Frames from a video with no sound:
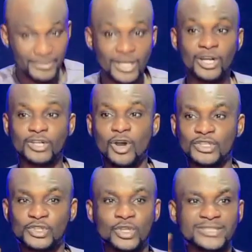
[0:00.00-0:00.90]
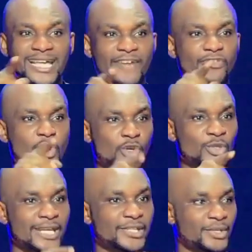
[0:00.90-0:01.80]
May God cause those that have
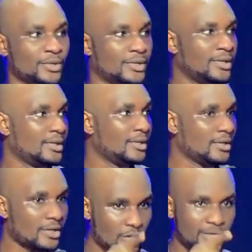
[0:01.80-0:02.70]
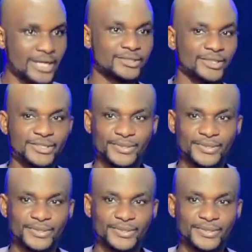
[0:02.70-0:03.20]
concluded you, congratulate